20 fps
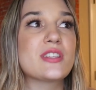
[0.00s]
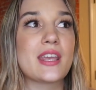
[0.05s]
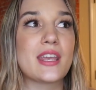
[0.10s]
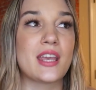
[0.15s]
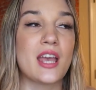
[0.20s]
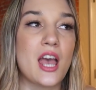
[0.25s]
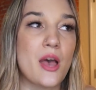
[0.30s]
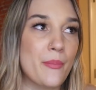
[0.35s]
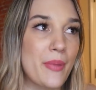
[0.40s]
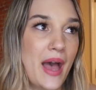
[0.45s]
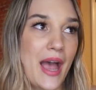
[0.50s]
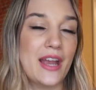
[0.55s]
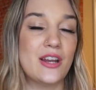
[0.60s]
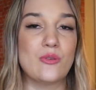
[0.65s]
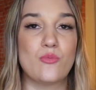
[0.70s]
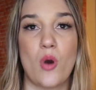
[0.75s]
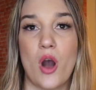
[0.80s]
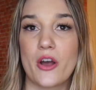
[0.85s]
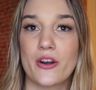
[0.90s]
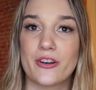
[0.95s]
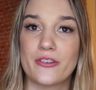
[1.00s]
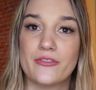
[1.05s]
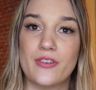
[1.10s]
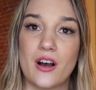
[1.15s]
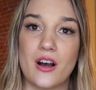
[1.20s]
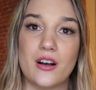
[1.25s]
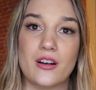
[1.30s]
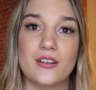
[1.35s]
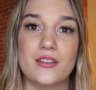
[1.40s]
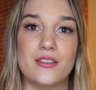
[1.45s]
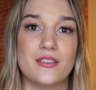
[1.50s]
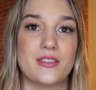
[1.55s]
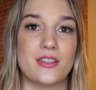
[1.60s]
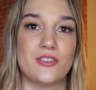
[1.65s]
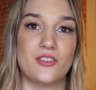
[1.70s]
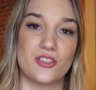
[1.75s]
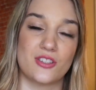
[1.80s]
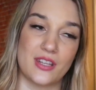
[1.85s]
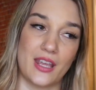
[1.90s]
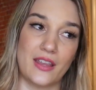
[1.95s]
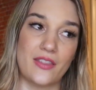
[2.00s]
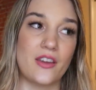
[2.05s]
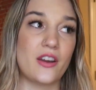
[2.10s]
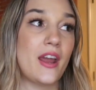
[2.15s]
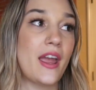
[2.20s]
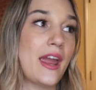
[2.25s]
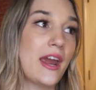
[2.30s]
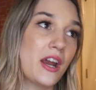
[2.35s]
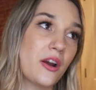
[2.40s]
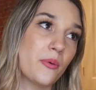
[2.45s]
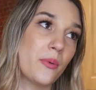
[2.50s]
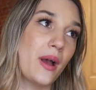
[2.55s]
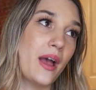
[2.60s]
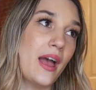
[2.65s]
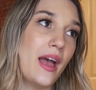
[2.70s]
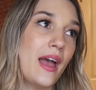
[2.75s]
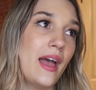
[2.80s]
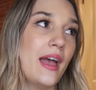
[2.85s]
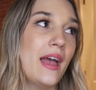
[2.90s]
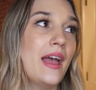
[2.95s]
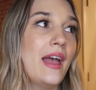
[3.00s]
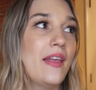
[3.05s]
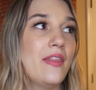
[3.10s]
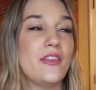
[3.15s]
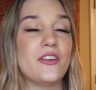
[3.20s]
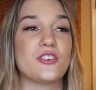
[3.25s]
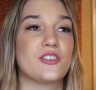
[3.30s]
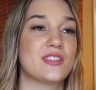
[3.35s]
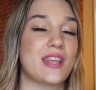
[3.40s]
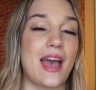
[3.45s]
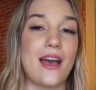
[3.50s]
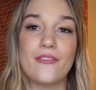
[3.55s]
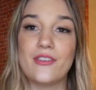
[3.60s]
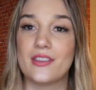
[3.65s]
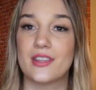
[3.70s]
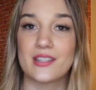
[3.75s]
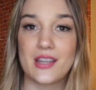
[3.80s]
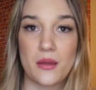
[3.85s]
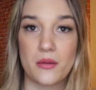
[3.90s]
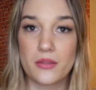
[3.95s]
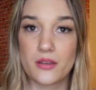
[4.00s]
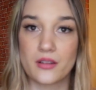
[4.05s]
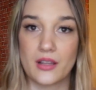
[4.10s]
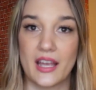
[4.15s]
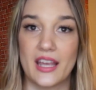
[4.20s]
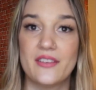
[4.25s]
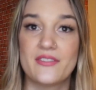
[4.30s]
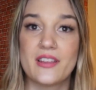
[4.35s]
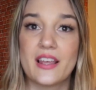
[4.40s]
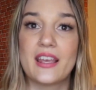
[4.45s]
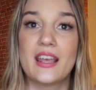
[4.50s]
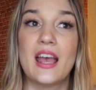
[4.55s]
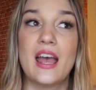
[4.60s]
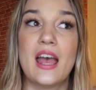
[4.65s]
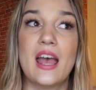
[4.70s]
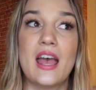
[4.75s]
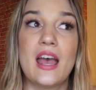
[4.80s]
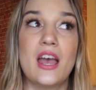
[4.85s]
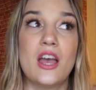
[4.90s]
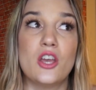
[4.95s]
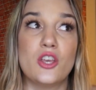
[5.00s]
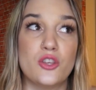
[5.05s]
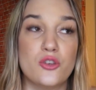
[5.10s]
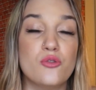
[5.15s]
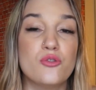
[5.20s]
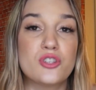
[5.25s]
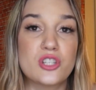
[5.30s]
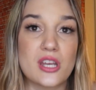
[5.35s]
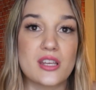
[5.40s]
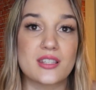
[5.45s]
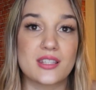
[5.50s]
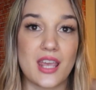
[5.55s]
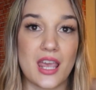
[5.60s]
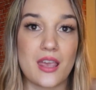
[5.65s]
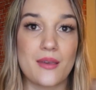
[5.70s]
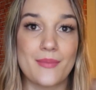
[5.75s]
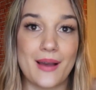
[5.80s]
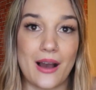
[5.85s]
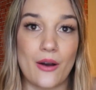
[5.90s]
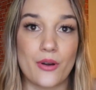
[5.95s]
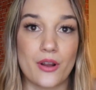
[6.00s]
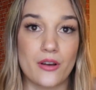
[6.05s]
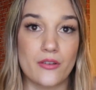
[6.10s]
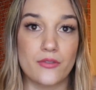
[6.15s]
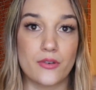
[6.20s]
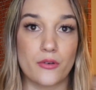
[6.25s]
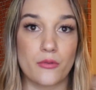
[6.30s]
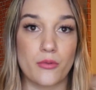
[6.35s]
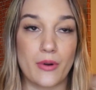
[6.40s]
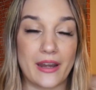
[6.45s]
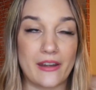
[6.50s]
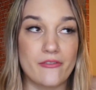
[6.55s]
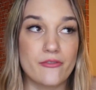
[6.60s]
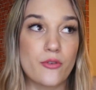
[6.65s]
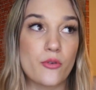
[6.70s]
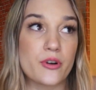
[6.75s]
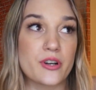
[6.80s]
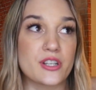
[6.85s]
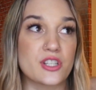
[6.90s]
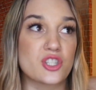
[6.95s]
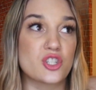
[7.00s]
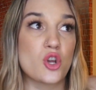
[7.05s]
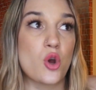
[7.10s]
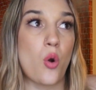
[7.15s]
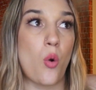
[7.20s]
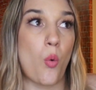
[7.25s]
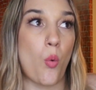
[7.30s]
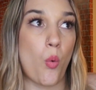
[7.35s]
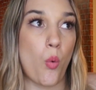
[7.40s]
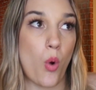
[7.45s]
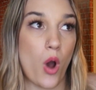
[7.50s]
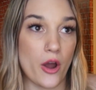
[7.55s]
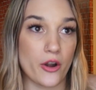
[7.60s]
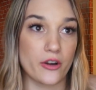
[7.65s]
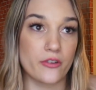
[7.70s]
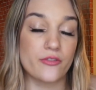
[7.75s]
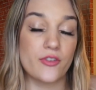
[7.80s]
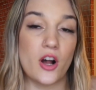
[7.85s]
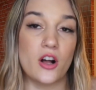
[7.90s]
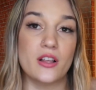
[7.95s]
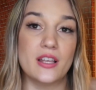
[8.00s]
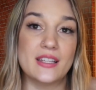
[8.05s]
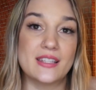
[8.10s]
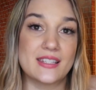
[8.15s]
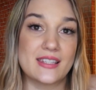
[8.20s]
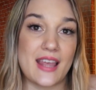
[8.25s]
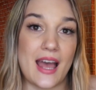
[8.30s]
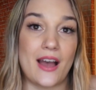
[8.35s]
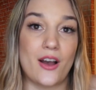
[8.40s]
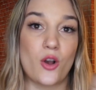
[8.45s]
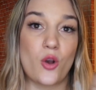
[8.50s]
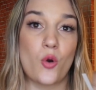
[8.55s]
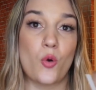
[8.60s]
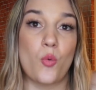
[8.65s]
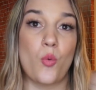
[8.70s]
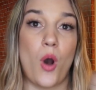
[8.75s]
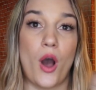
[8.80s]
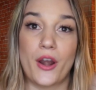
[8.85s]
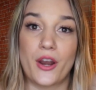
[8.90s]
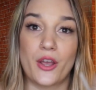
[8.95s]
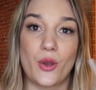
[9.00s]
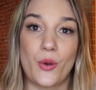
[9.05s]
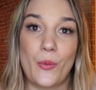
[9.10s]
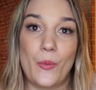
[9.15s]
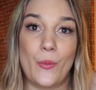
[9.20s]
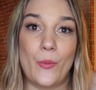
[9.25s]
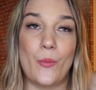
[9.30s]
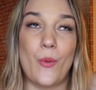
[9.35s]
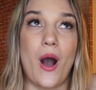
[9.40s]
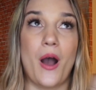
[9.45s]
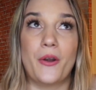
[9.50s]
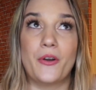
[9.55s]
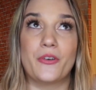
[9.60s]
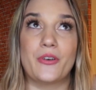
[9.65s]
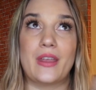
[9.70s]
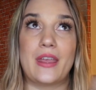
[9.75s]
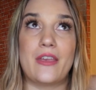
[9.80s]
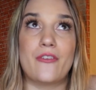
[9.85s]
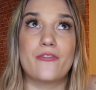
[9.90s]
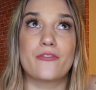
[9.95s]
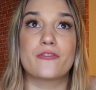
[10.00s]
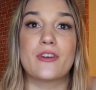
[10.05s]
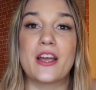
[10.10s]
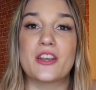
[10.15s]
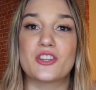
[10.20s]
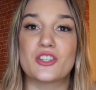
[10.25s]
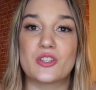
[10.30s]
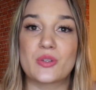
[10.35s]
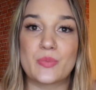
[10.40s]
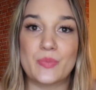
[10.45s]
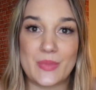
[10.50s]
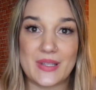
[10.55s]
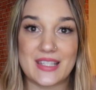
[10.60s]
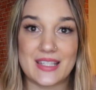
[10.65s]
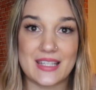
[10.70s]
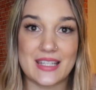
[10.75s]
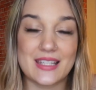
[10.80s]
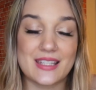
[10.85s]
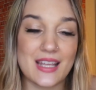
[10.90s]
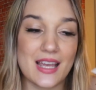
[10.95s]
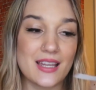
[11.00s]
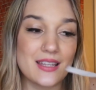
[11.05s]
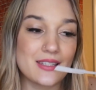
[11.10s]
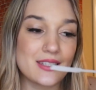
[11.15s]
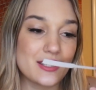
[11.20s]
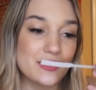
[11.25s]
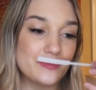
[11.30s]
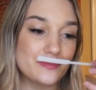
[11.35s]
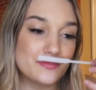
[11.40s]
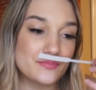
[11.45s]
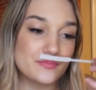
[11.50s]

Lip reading: like behind waterfalls and just like their hair wet and they're just having the time of their life. Like, you just came out of a rainforest waterfall. It's that aquatic, watery, fresh, misty scent.